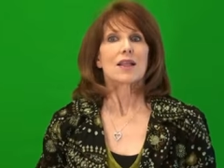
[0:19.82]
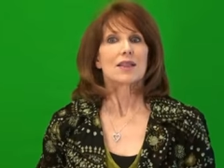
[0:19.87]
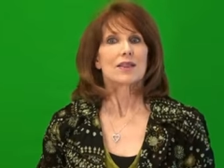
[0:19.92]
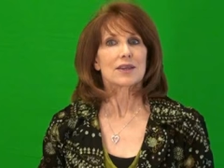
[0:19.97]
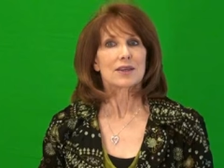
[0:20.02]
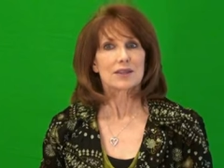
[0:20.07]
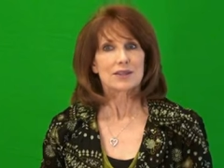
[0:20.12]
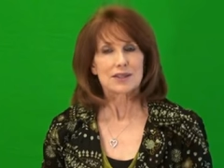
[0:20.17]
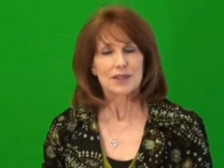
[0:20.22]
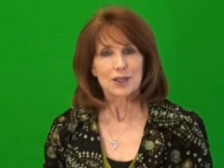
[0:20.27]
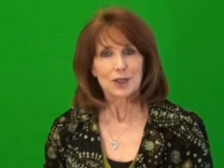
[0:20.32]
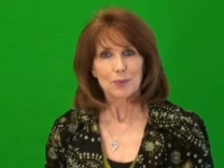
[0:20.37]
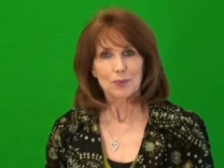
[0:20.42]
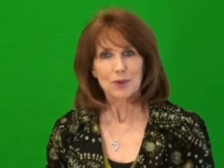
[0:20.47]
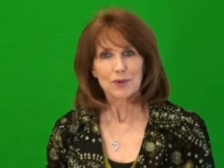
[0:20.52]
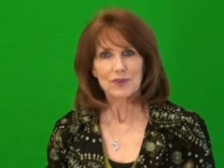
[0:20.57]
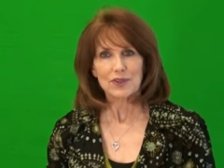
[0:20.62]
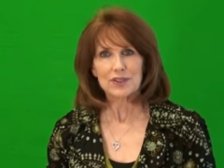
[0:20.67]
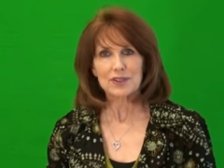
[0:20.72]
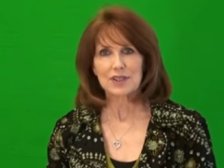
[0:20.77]
The tip
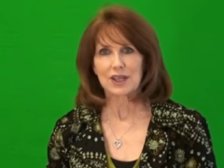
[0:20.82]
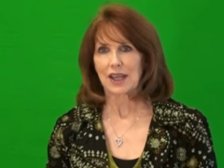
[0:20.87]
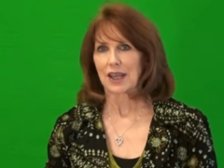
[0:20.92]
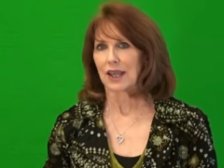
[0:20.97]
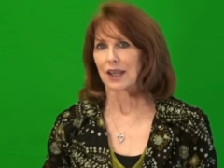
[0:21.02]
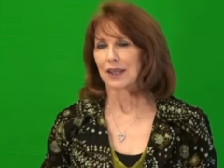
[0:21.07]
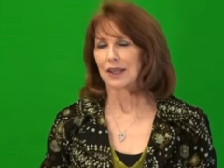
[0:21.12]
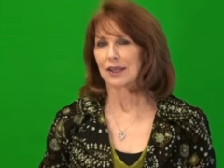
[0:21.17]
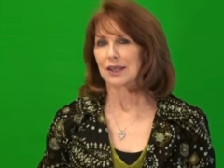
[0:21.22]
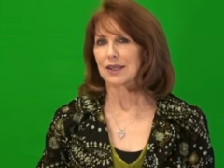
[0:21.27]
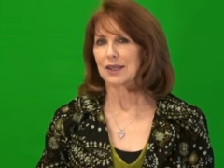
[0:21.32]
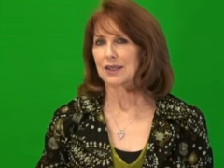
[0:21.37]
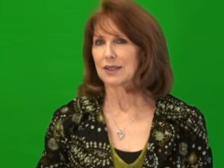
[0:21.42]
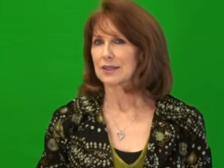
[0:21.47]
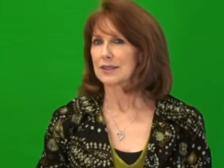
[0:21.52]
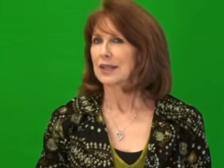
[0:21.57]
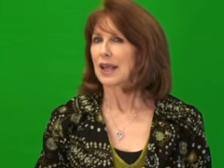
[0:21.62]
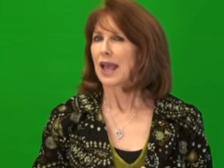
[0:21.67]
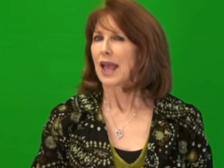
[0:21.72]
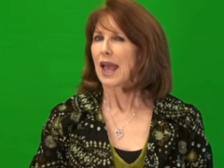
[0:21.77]
of the day
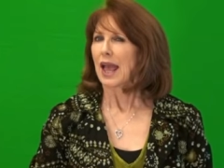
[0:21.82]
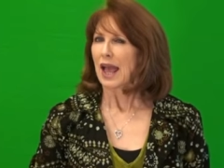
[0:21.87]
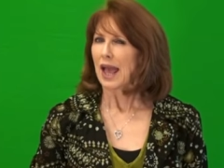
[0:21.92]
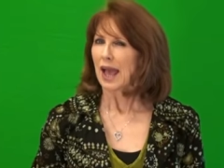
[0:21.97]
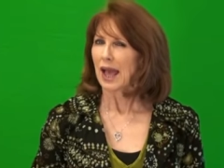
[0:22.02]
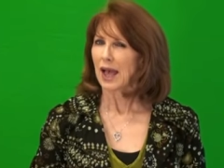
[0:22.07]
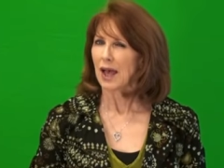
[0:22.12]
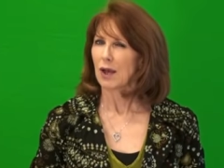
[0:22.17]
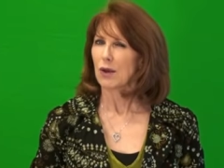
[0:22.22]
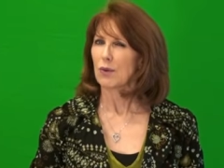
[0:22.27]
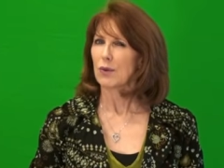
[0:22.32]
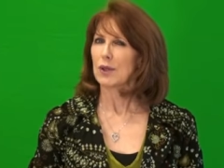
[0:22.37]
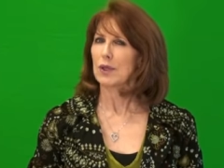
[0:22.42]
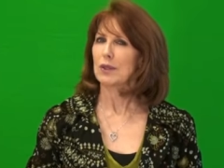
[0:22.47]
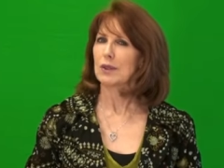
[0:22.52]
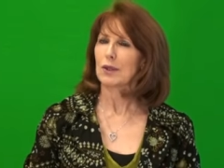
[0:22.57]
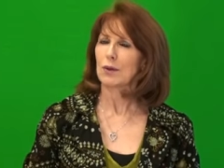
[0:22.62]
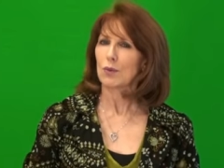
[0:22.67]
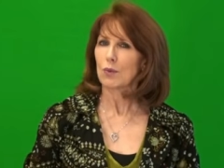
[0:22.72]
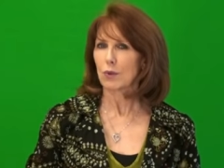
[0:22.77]
is, how
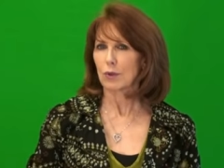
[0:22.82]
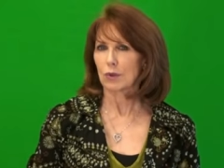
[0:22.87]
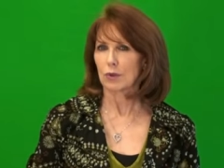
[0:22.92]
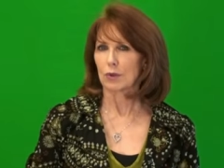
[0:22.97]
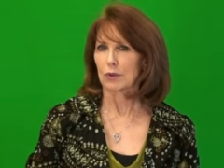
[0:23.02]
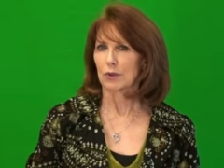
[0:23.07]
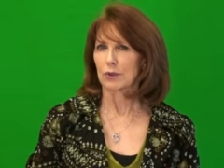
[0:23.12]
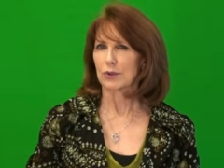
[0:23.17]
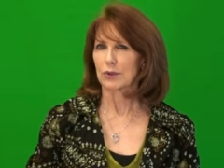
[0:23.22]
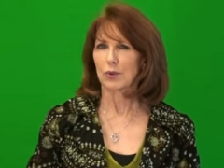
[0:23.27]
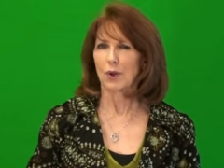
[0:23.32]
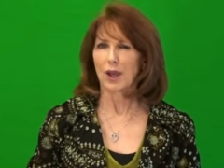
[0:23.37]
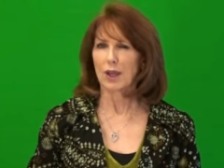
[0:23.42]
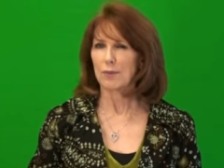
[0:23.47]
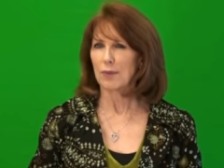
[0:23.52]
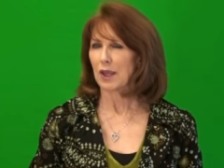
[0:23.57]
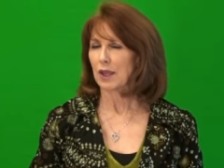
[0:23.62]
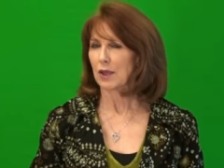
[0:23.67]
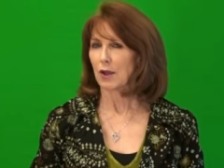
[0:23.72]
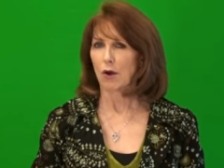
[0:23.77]
in the world do I
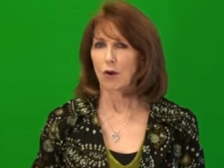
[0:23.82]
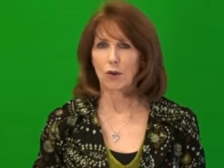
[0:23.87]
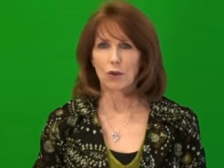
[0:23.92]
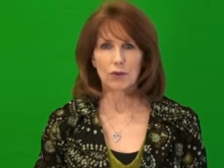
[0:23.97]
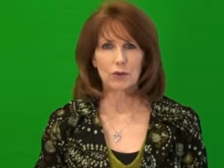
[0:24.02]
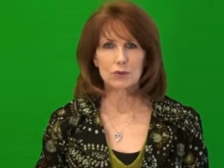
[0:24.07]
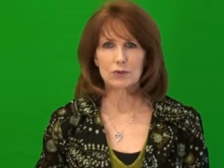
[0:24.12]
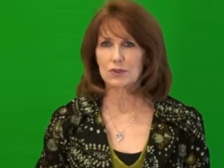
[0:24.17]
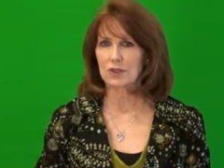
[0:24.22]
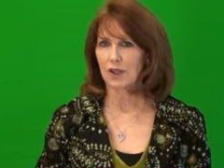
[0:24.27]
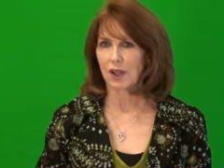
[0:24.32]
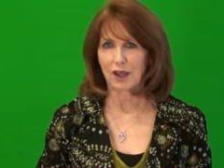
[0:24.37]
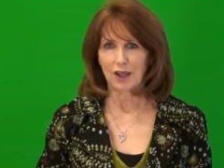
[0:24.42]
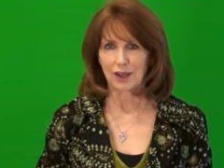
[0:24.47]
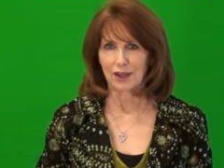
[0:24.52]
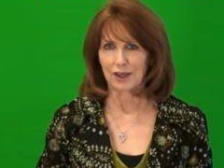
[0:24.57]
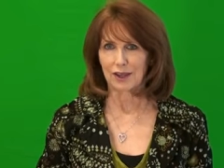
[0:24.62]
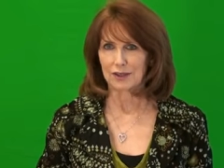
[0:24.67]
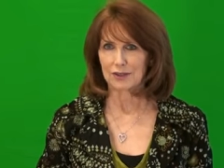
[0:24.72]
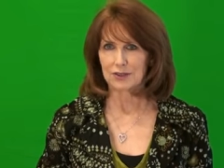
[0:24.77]
make all those
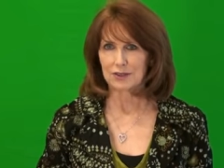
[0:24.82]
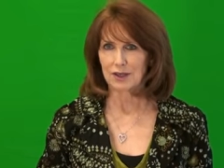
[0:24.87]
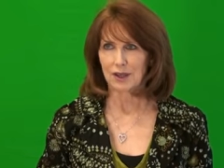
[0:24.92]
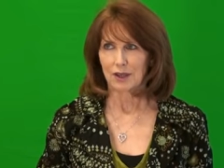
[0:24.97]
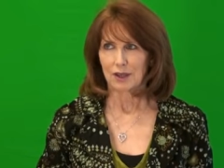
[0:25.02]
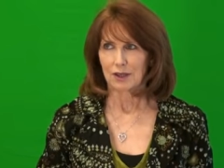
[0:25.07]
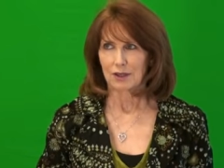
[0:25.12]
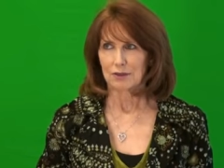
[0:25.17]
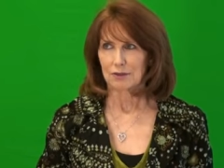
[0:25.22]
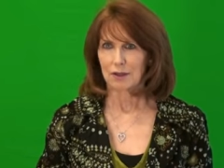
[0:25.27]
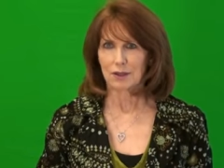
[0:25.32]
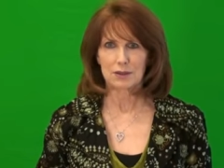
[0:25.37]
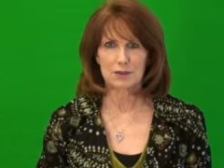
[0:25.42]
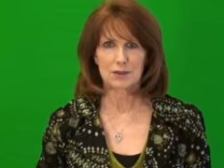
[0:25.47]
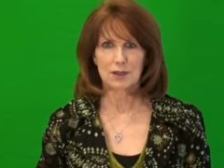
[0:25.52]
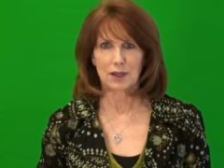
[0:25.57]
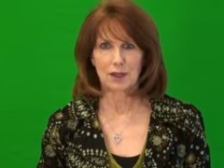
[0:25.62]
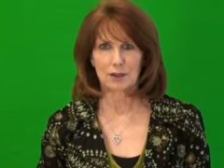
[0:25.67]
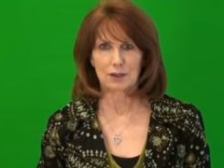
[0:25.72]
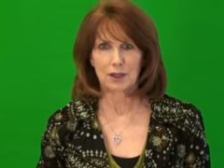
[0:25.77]
lines not
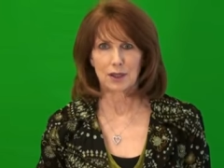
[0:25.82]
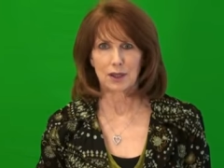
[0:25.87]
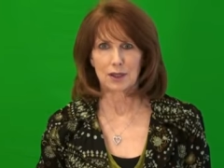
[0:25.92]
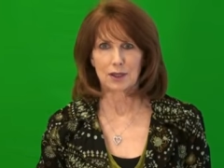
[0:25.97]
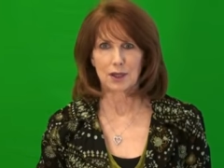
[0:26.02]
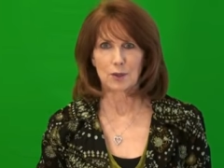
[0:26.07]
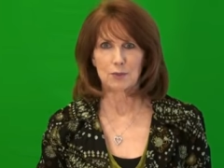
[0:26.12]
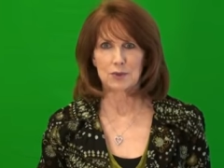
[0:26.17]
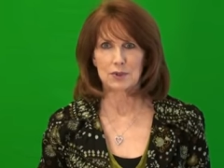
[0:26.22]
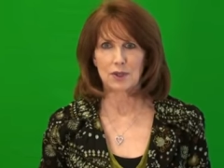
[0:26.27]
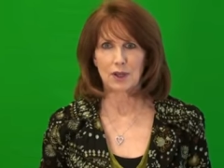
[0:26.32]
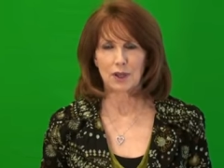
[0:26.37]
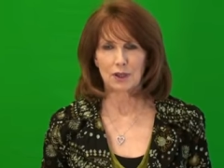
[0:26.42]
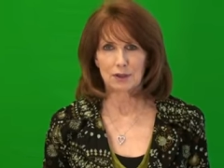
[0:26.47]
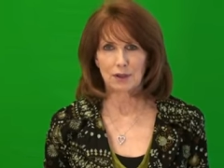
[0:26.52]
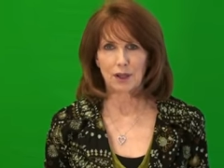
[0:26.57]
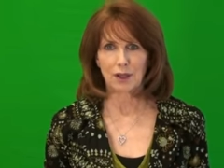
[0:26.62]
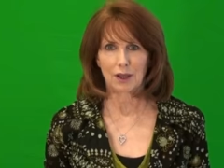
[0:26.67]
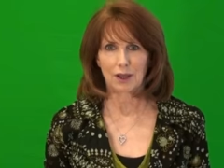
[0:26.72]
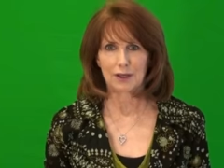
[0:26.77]
sound like I'm
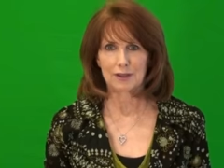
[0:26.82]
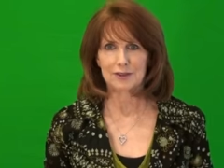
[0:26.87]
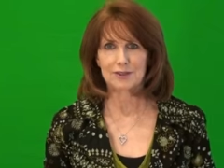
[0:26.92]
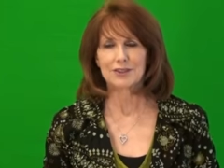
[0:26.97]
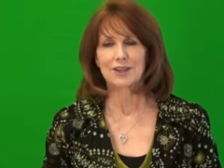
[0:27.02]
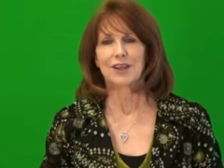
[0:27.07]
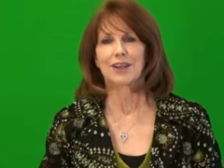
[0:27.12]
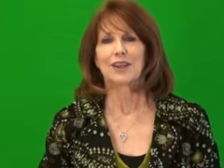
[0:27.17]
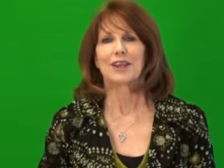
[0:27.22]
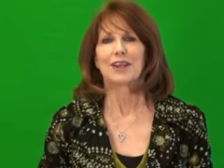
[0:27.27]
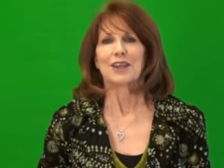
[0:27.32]
saying lines?